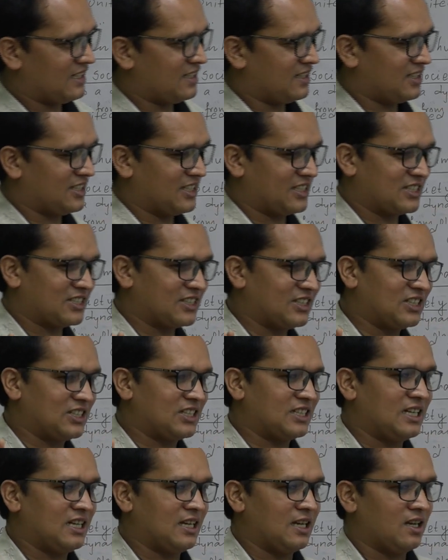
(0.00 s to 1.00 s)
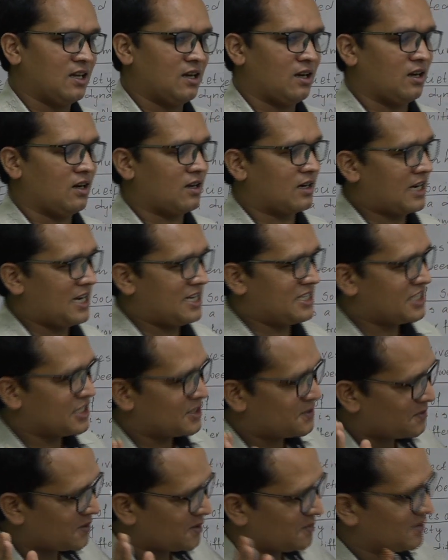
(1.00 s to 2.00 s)
the sun rises
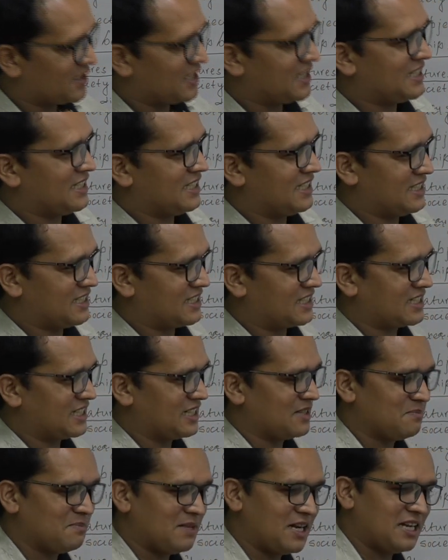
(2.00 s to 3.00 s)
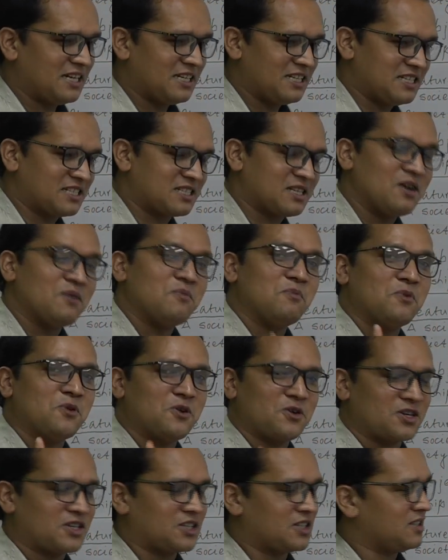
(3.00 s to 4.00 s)
from the east, man is
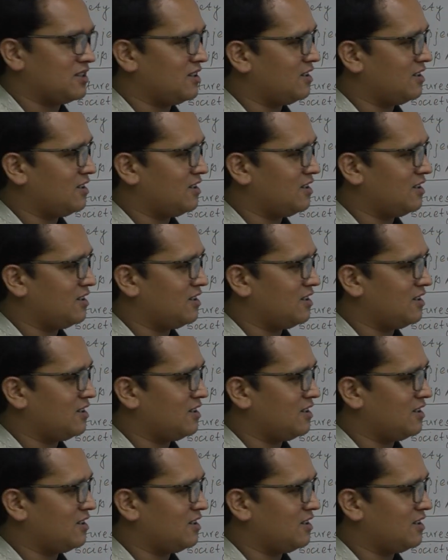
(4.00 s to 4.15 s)
mortal.